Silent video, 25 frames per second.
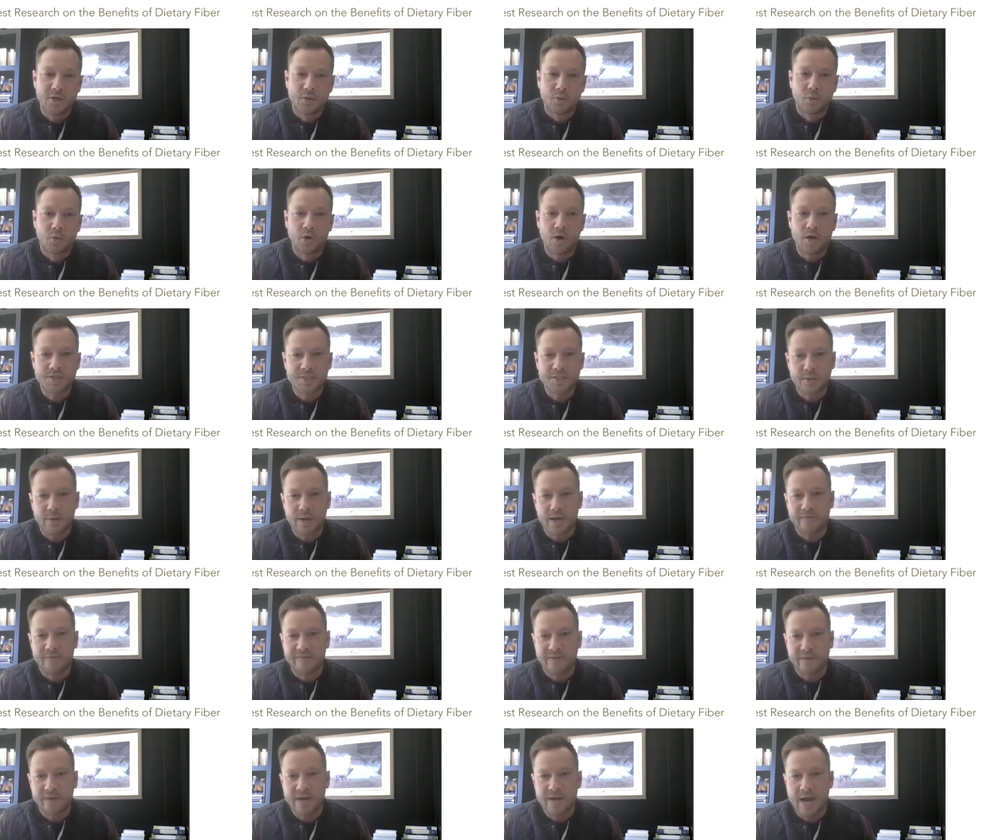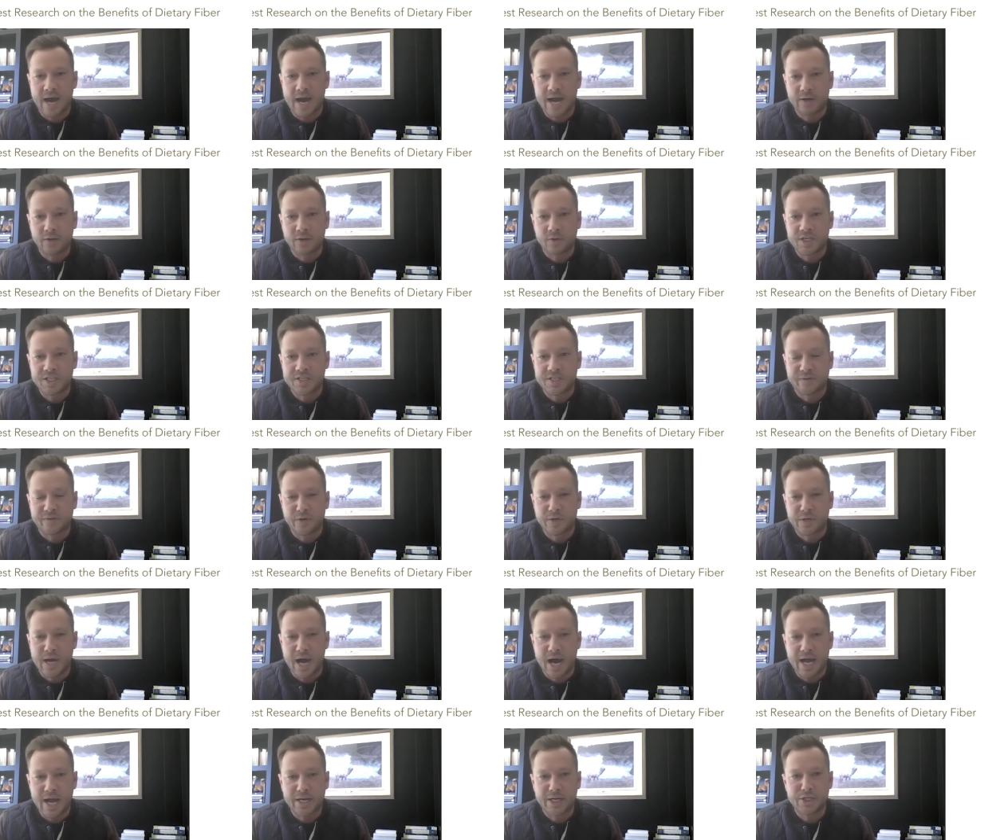we're also at very high risk for
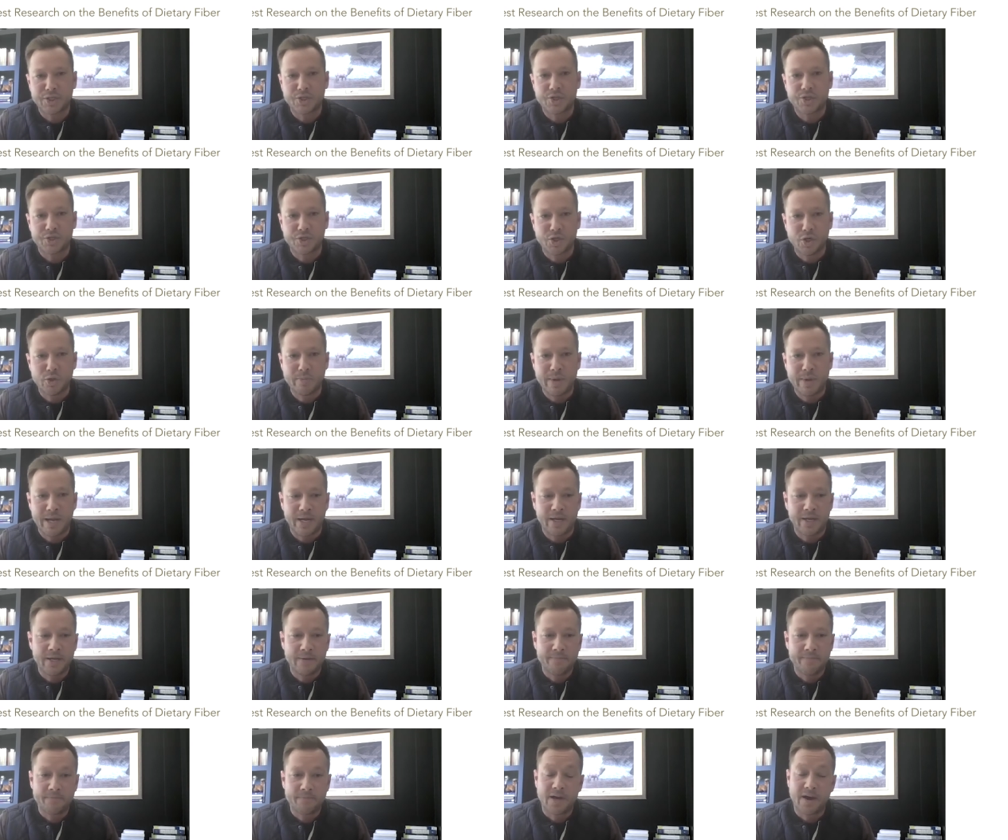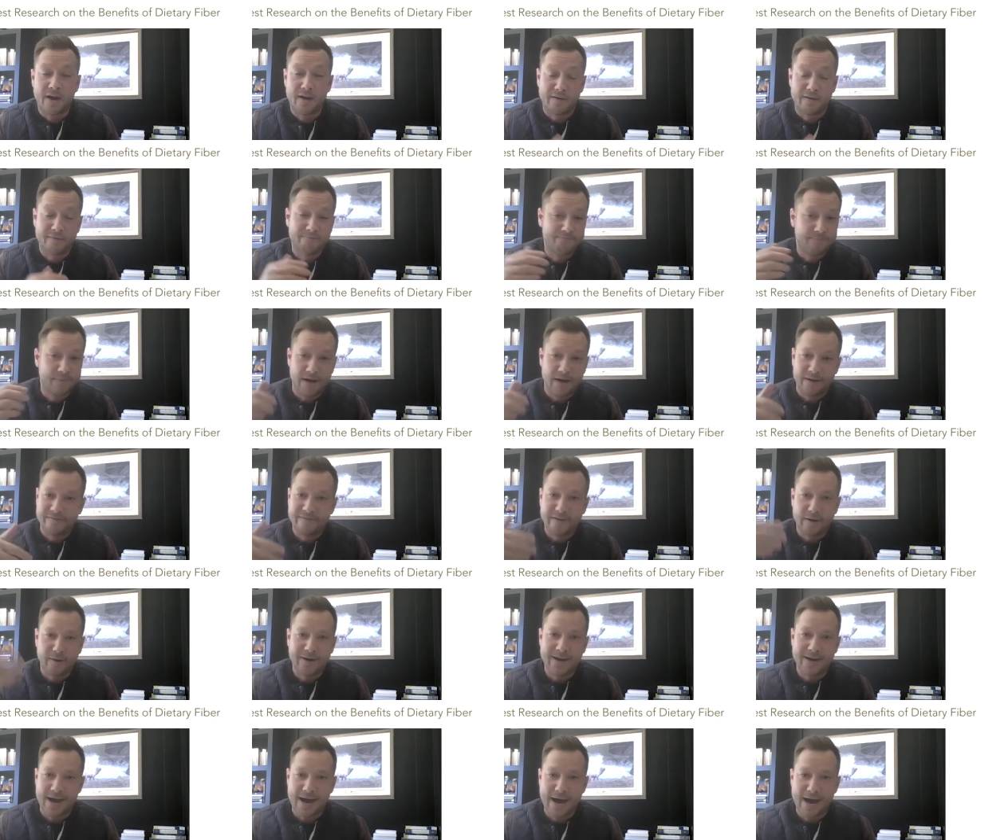not consuming a
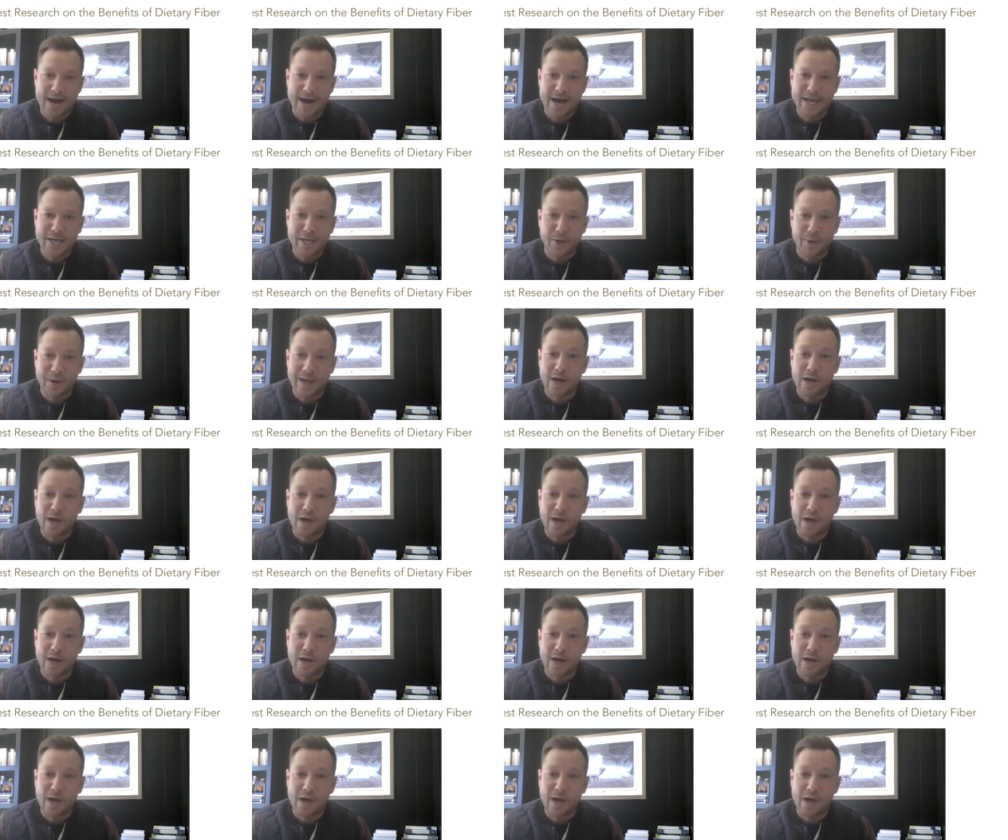very high,